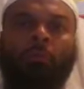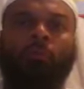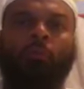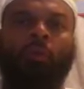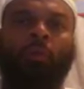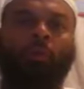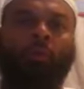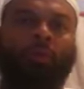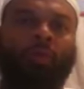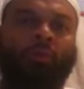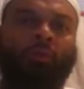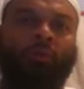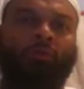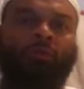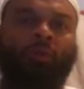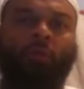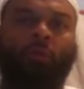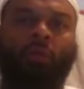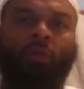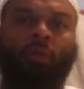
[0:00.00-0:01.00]
We will be
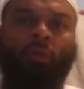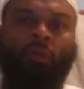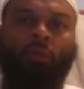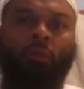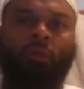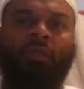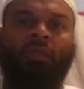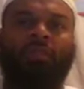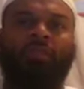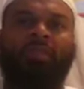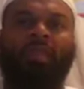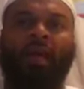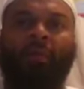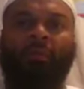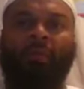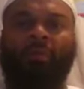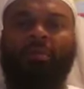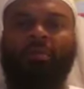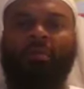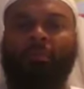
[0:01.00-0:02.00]
reviewing
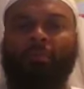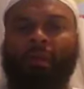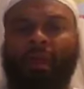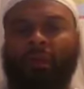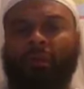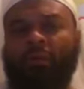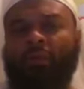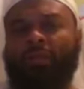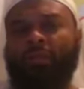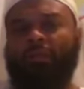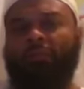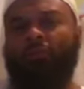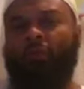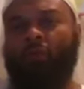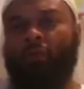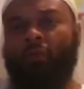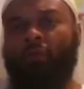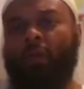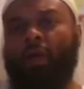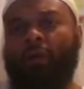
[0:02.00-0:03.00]
Islamic marriages
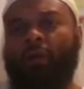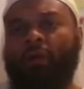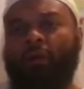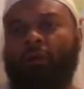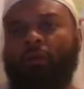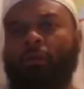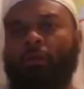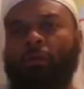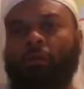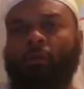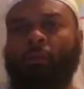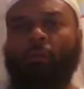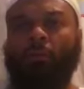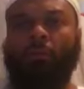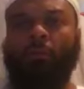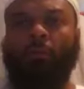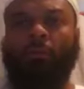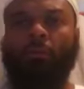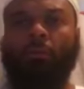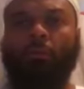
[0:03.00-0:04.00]
for the record,
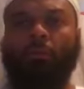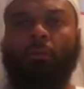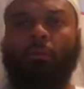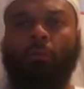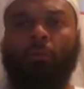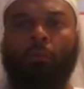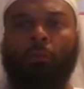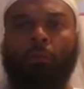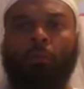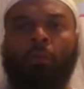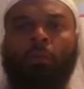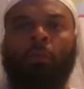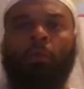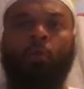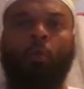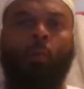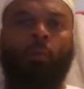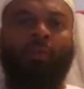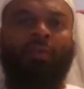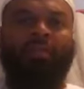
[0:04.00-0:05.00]

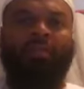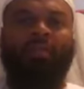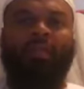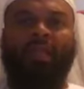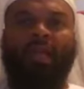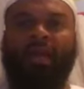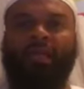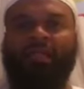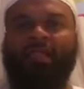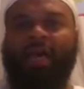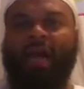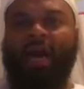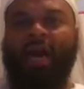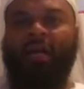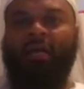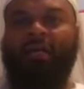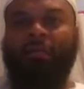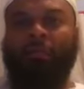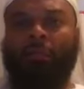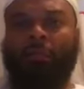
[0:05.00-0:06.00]
corpus delicti,
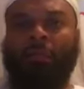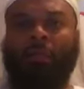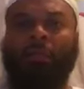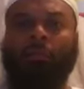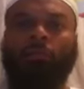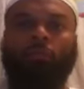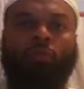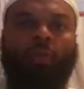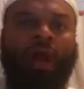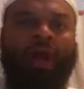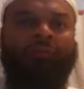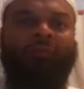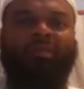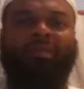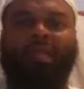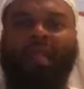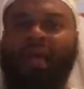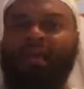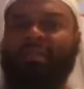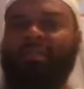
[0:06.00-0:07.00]

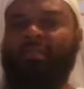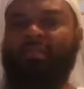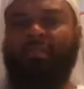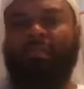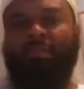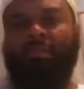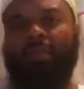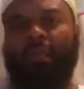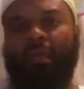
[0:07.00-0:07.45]
driver's licenses,